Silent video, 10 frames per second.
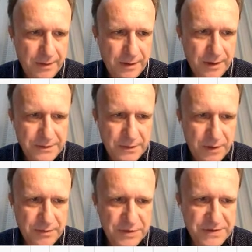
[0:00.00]
Okay, so
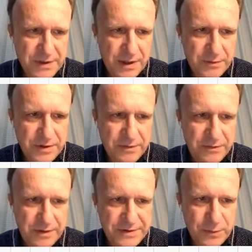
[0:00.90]
let me start with the
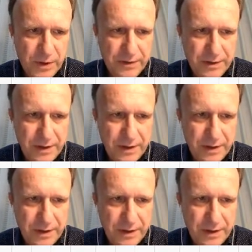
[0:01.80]
first one.